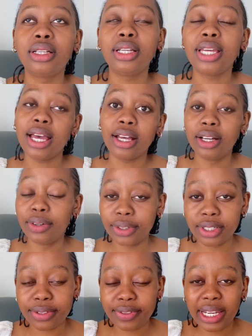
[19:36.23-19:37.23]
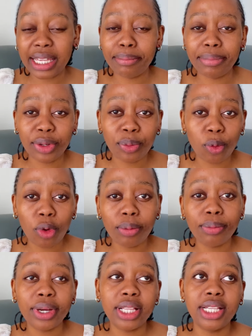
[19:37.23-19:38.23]
I was feeling a bit
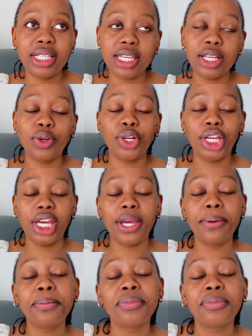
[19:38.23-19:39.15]
warm. And they said okay,